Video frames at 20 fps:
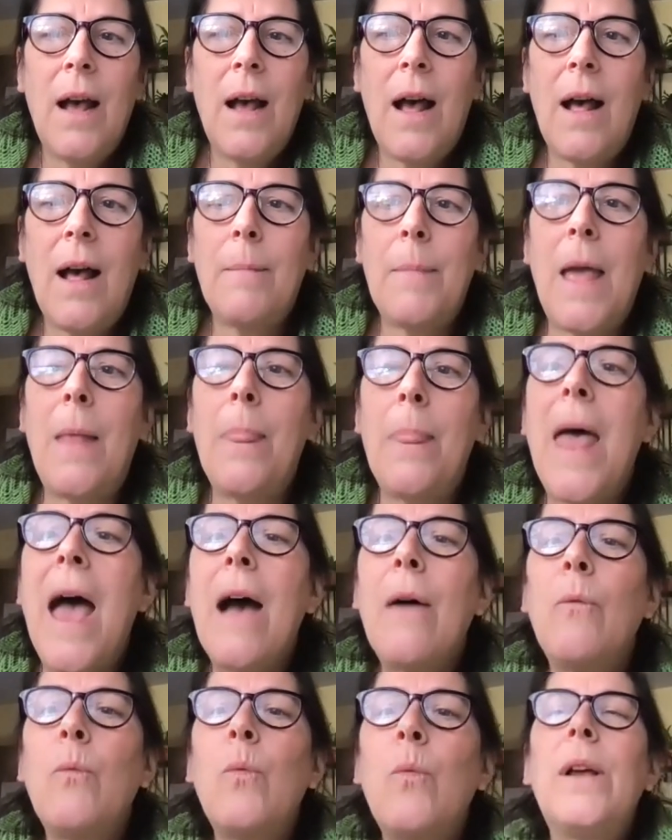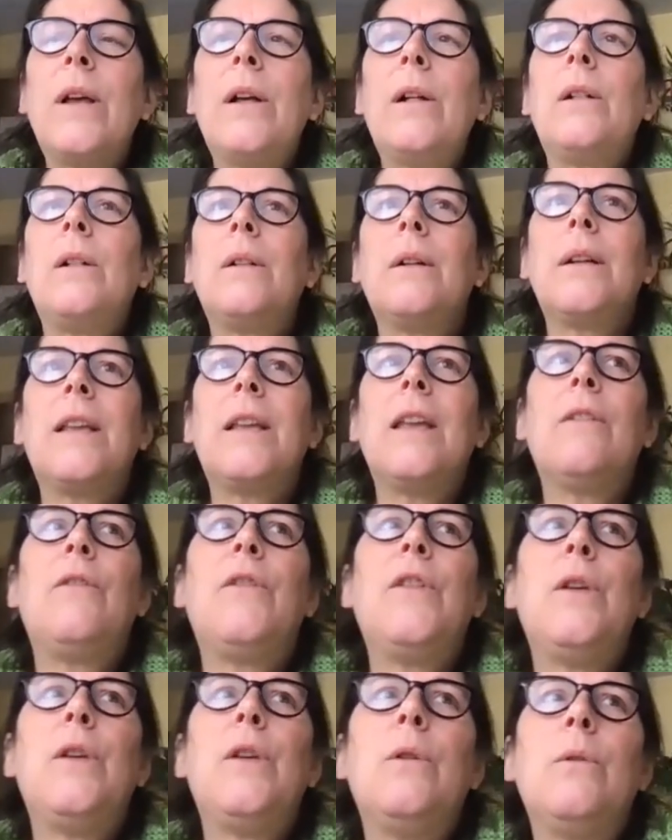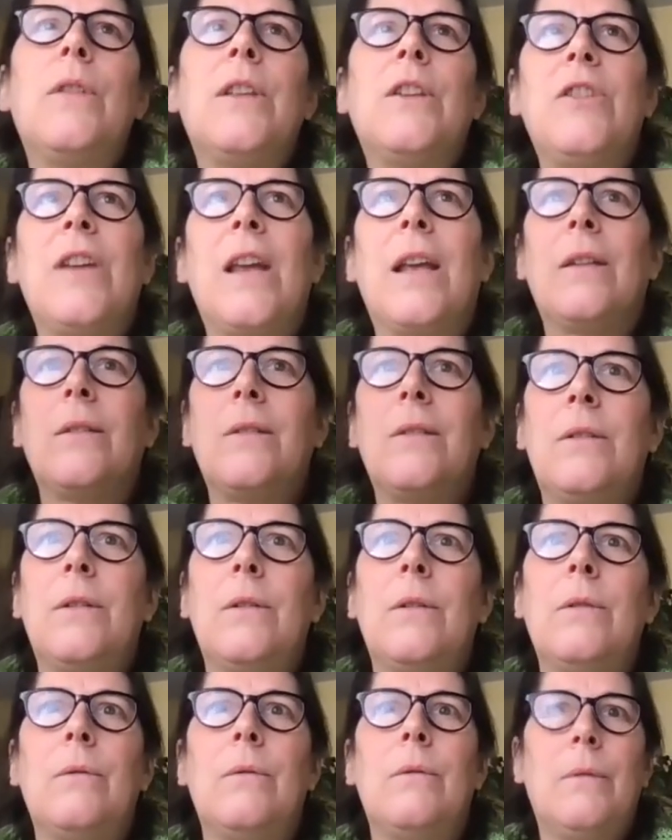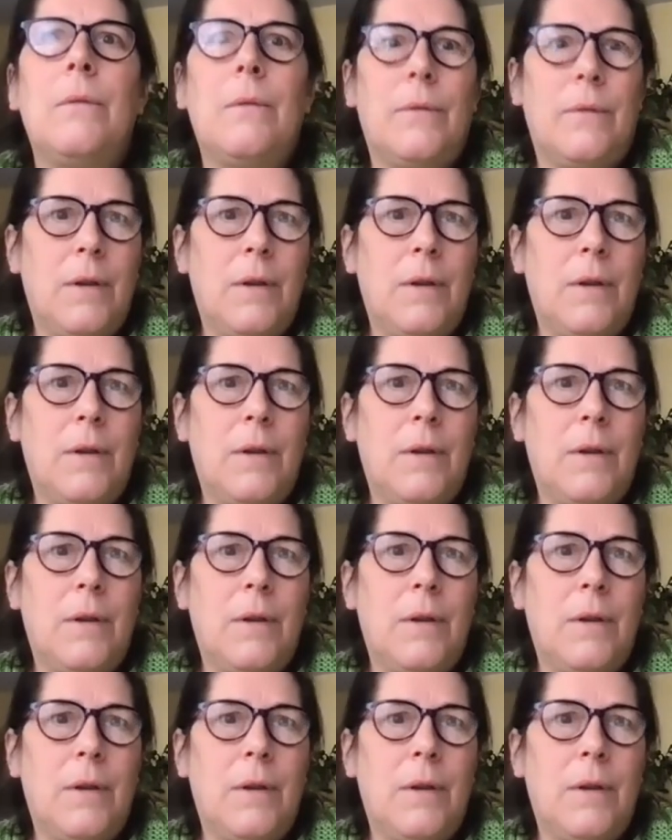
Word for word: Um, and that will give you the chance to,